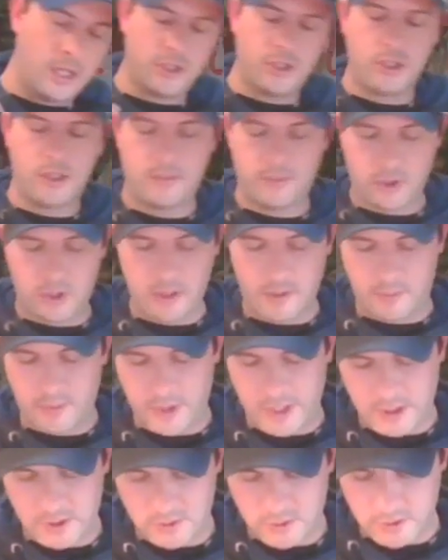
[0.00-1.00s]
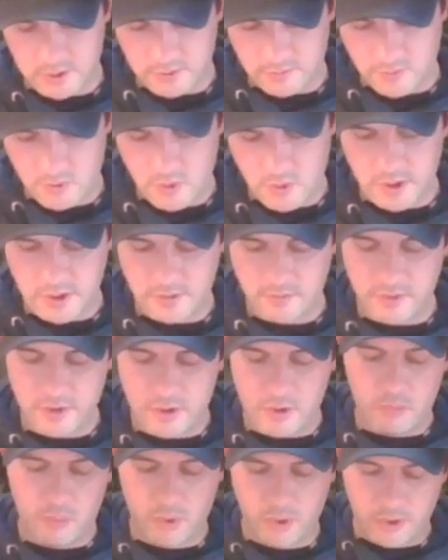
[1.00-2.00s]
she kept a couple extras, of course, if there
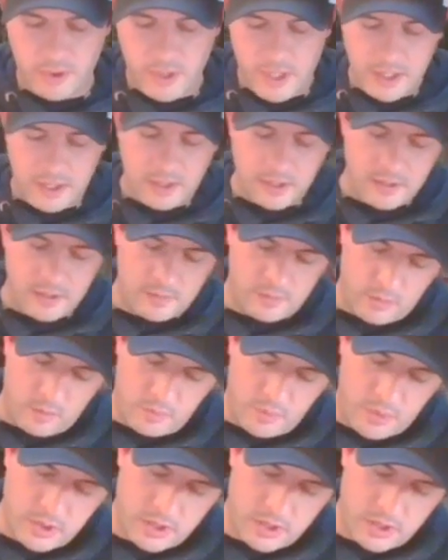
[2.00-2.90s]
were more grandkids. But we put